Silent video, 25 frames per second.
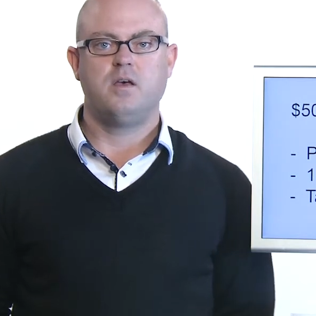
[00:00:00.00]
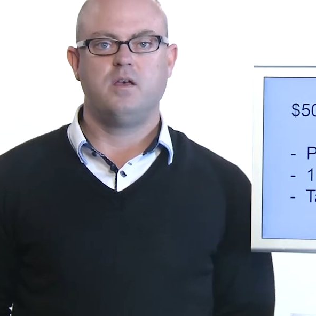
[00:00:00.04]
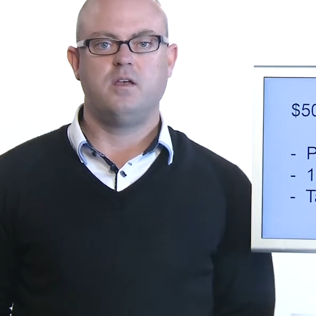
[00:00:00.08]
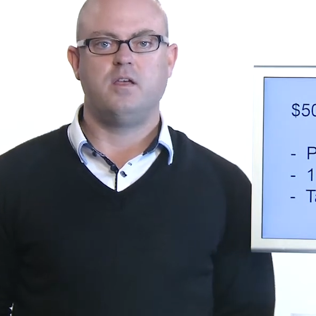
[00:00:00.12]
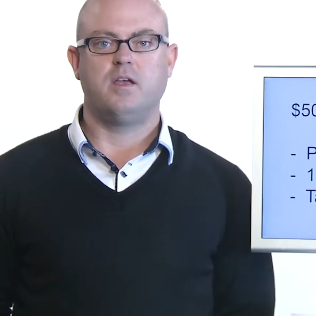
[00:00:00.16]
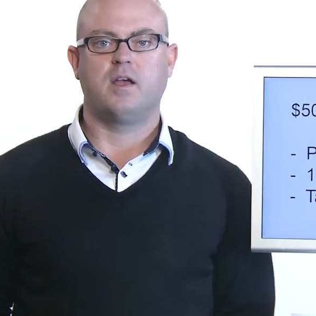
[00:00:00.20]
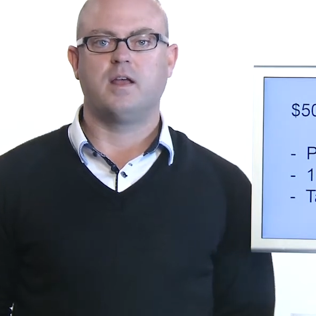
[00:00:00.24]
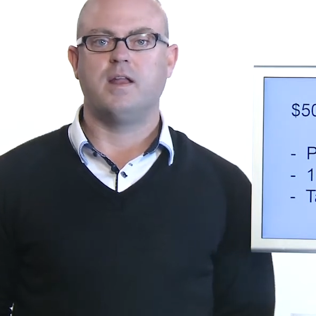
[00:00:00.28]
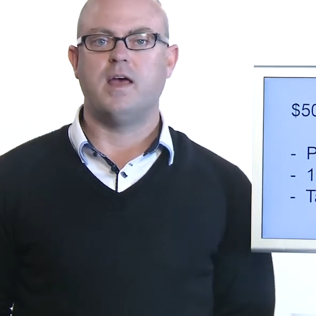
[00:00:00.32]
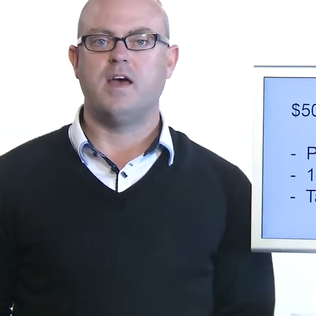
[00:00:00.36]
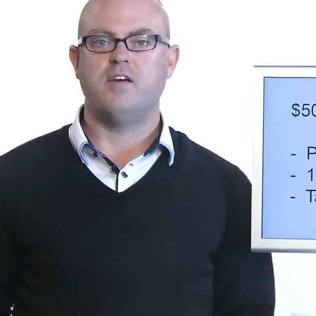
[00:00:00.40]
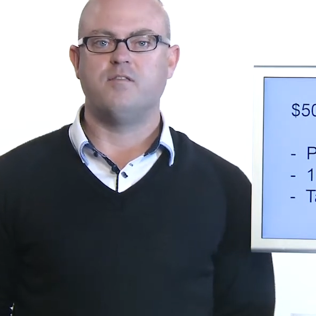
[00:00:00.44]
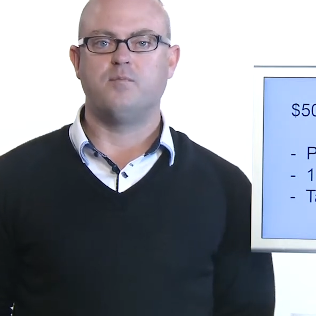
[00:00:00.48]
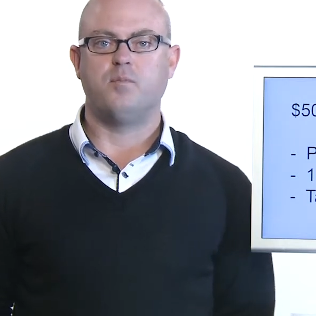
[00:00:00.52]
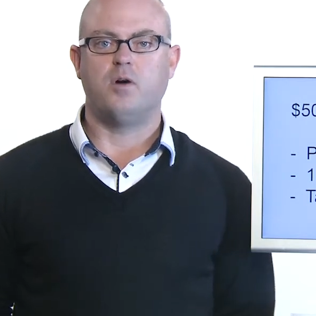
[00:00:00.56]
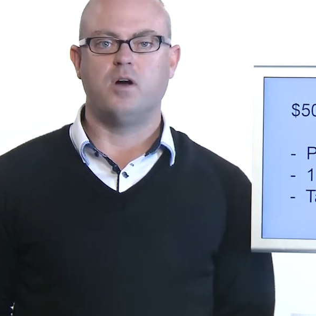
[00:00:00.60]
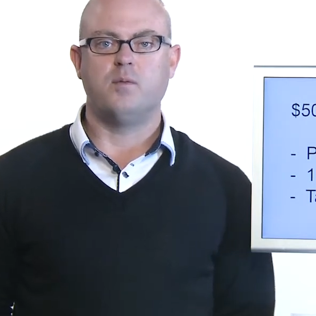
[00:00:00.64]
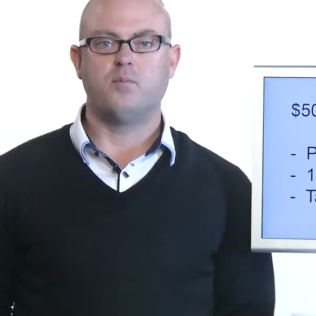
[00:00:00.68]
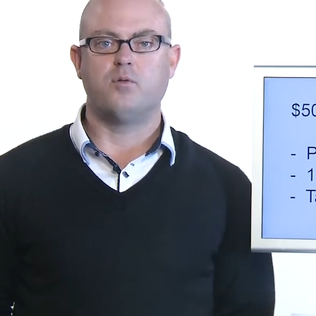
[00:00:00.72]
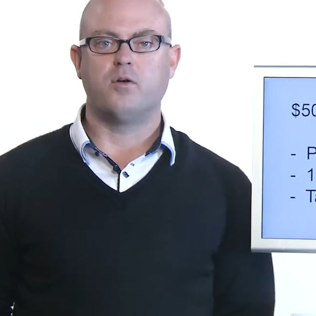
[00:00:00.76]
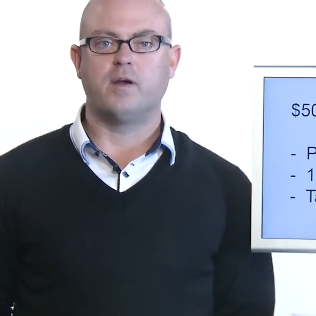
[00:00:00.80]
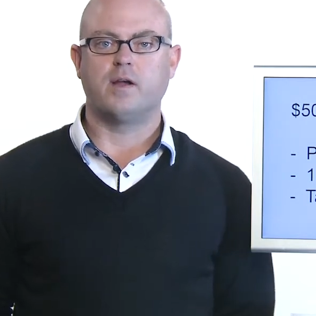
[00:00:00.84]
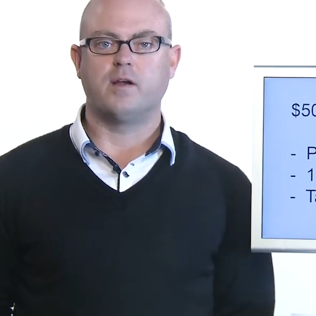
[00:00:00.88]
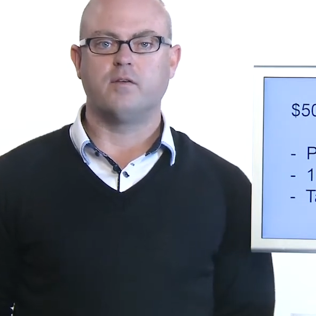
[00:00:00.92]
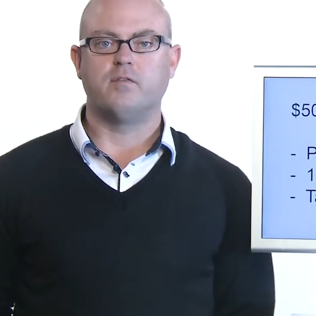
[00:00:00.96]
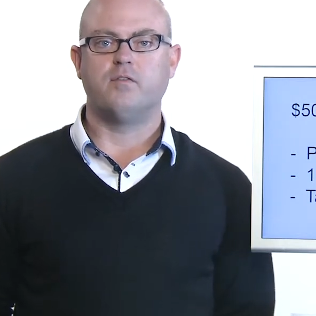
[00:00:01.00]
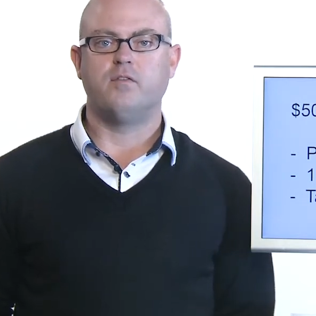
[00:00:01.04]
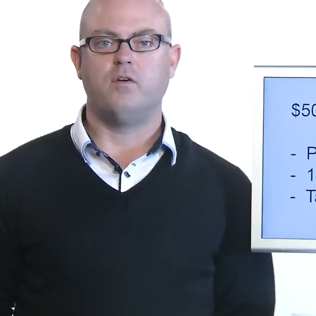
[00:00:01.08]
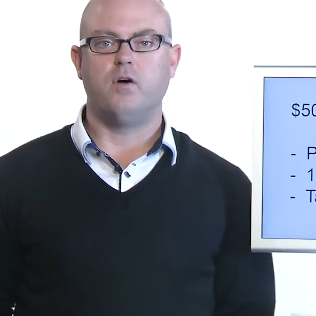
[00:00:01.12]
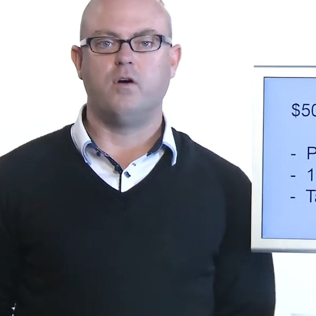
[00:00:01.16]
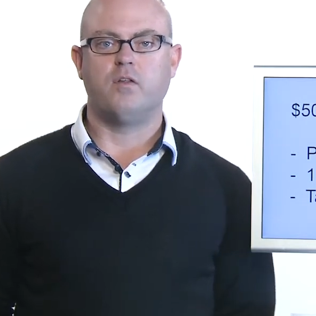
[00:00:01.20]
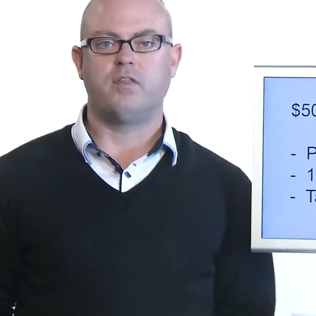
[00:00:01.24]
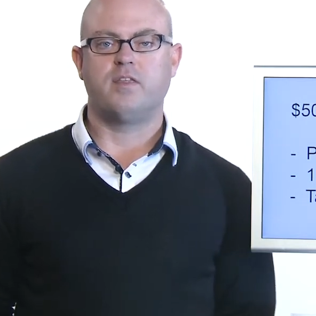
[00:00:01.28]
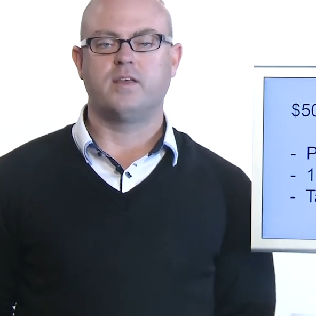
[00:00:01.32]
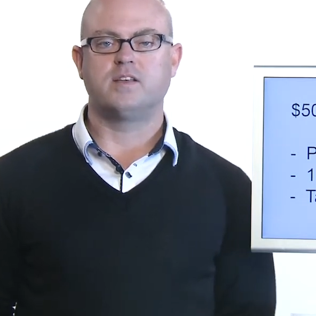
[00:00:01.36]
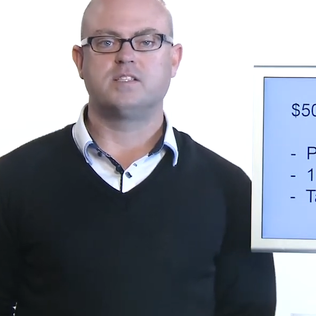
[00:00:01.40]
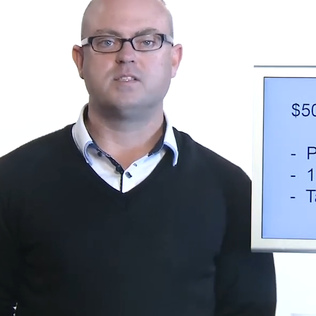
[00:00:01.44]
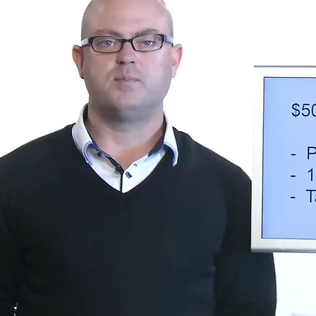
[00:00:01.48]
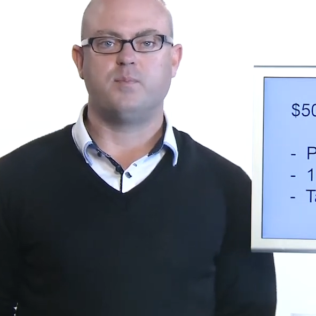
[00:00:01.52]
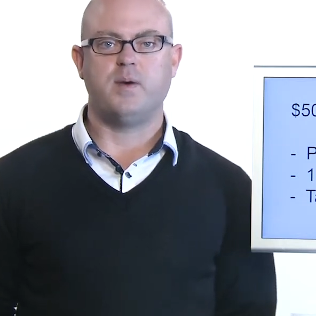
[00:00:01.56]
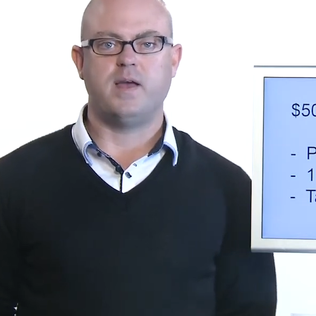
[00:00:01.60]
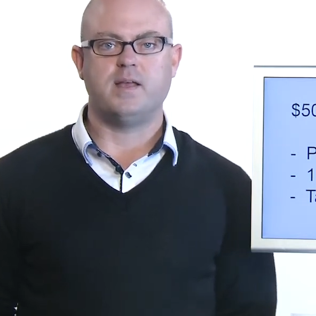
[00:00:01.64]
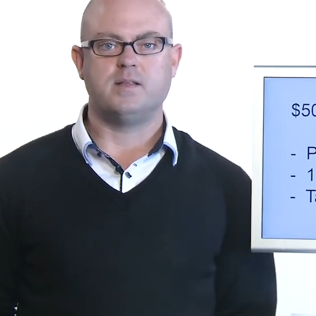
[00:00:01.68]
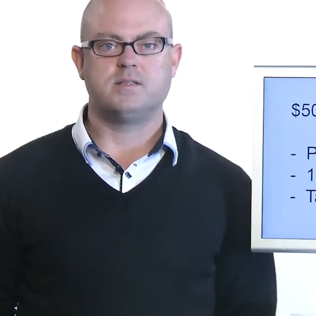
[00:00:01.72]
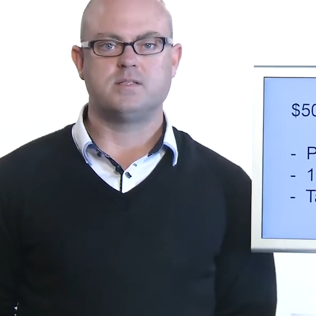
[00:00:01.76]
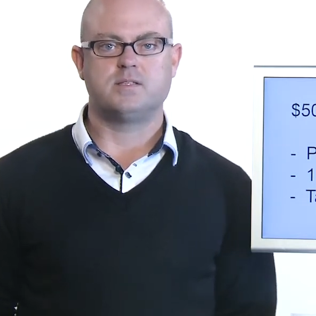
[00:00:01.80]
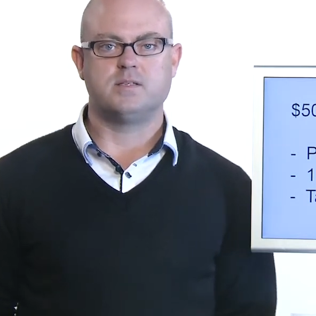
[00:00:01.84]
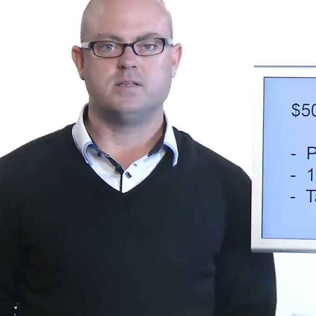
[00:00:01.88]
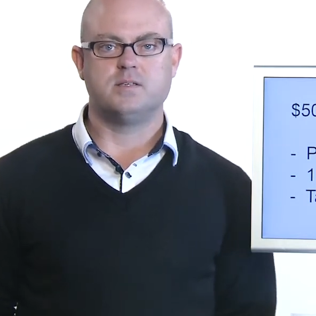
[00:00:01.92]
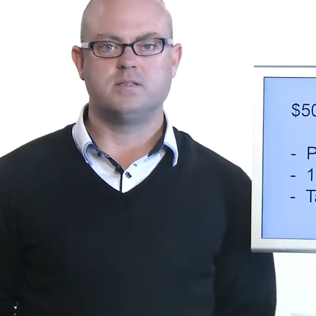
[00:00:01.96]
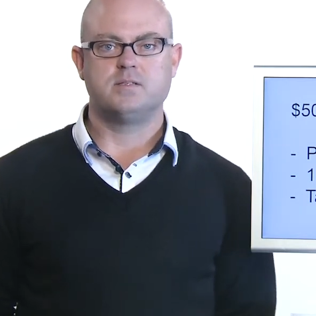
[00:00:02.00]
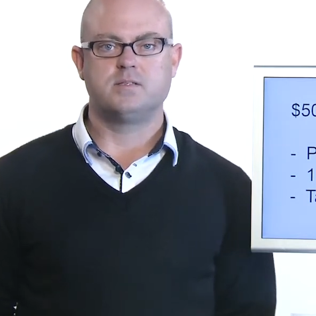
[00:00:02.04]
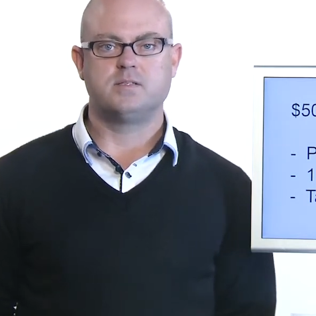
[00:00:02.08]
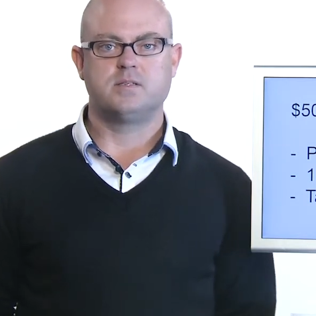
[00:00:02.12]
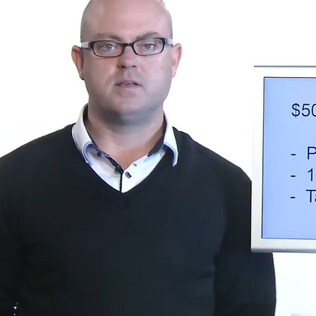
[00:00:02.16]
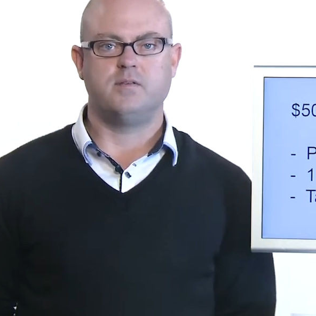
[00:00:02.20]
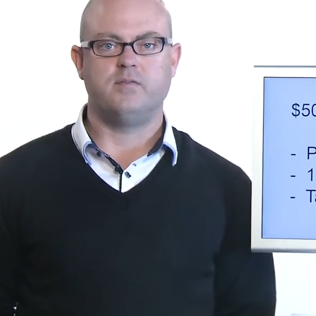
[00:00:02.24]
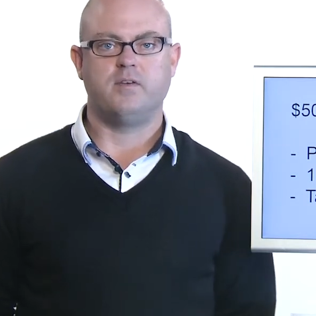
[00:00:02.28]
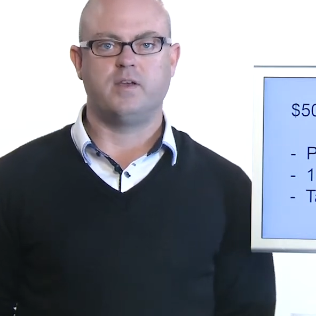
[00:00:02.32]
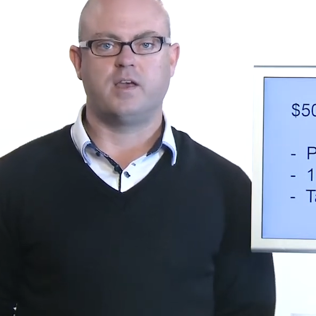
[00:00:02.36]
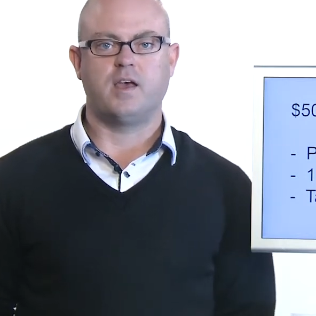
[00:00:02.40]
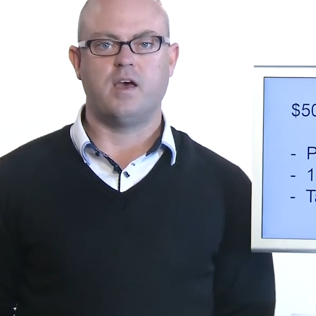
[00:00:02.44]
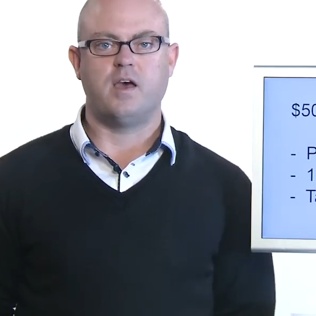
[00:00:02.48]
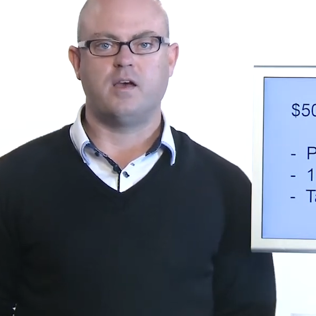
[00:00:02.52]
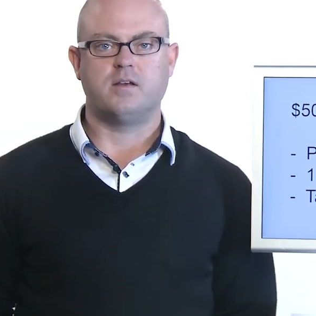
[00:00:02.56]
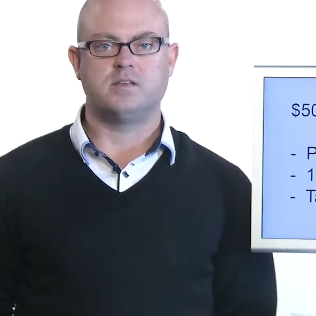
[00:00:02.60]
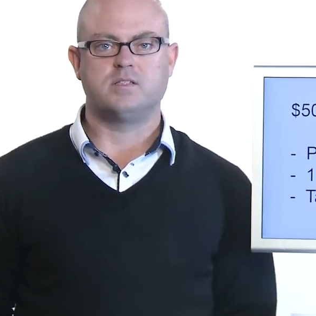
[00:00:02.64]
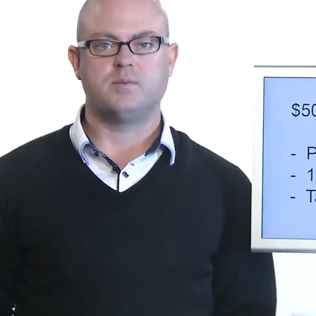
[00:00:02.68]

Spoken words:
you can have by bringing forth expenses if you're going